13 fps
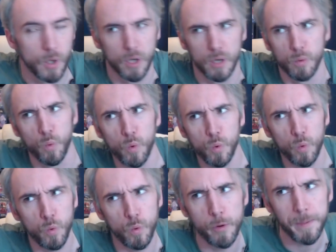
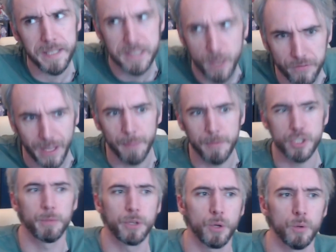Ooh, Ruby self-damage
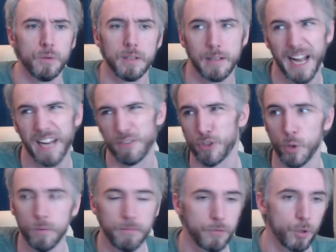could be cool. Hydra's
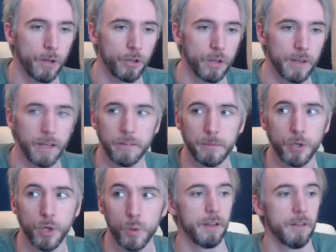cool. Don't know how good he is.
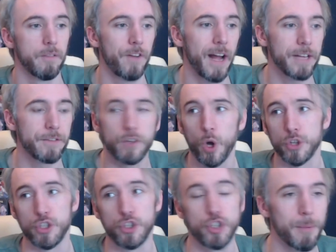Cool though.
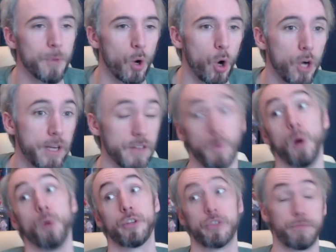5-cost Jim Hawkins. Wow,
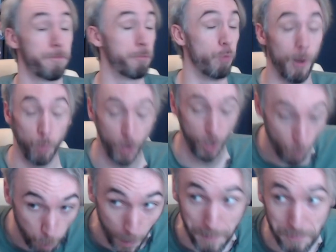what
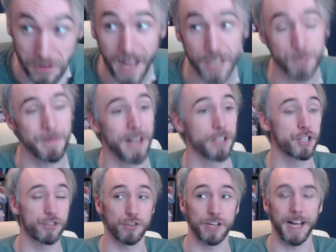whiplash, man.
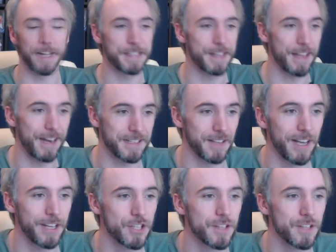Straight into the next legend.